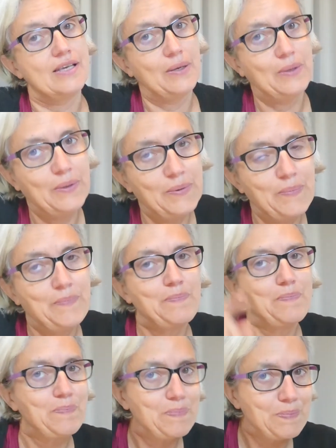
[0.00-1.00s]
So
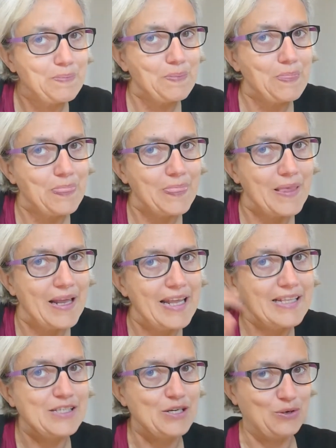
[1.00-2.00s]

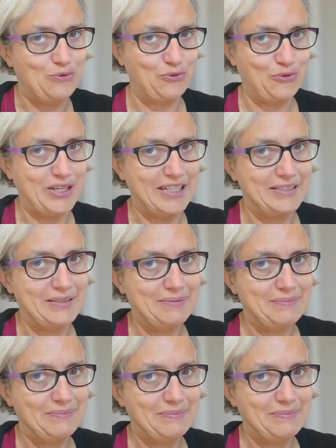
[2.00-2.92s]
let's go for it.